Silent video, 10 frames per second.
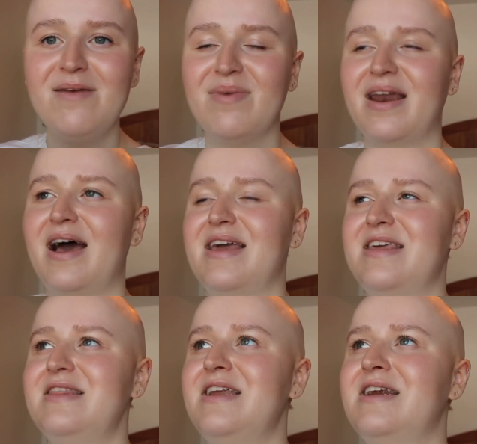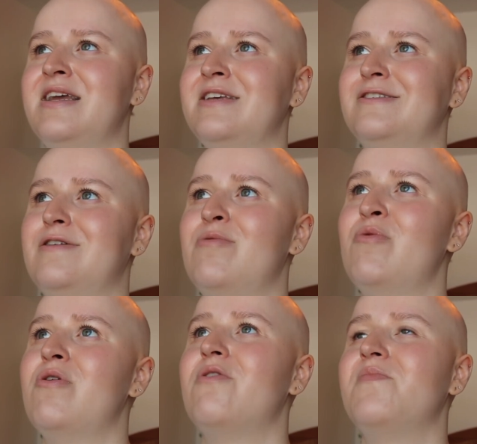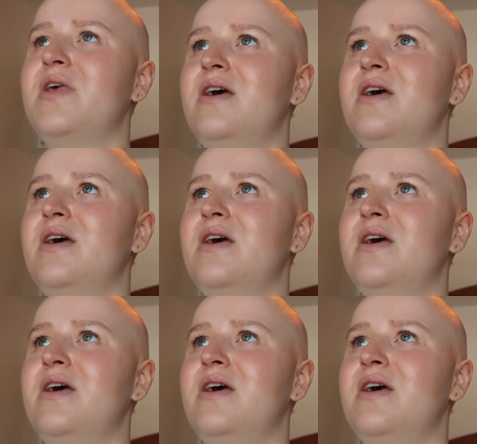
but I think that it is cool